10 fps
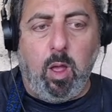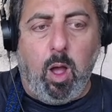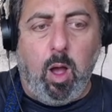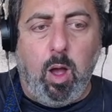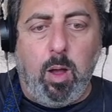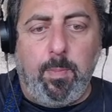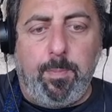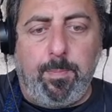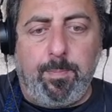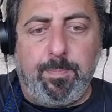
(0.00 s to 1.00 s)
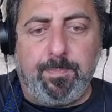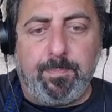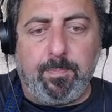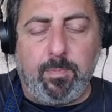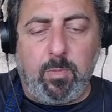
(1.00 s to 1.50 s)
But
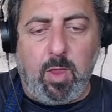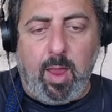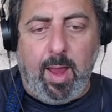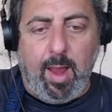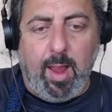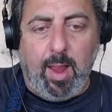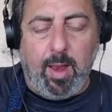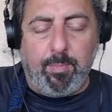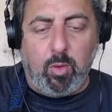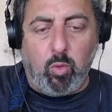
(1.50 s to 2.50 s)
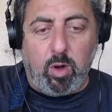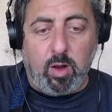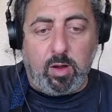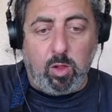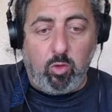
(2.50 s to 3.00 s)
we're
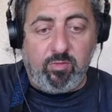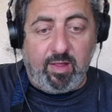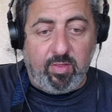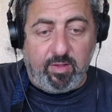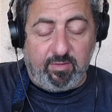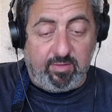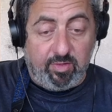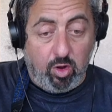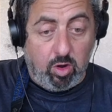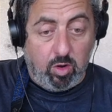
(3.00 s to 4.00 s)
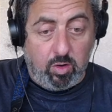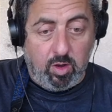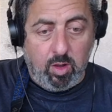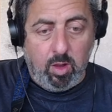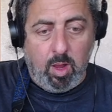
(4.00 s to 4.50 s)
enclosing this 3rd,
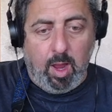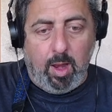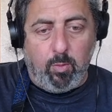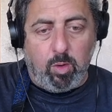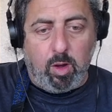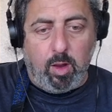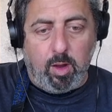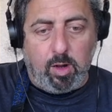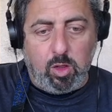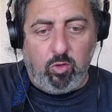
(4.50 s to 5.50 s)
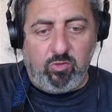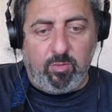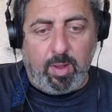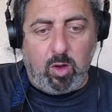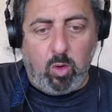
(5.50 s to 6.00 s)
and we're going to enclose it
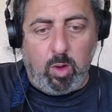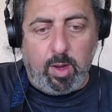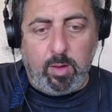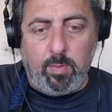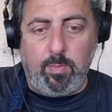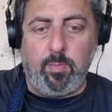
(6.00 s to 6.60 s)
by going.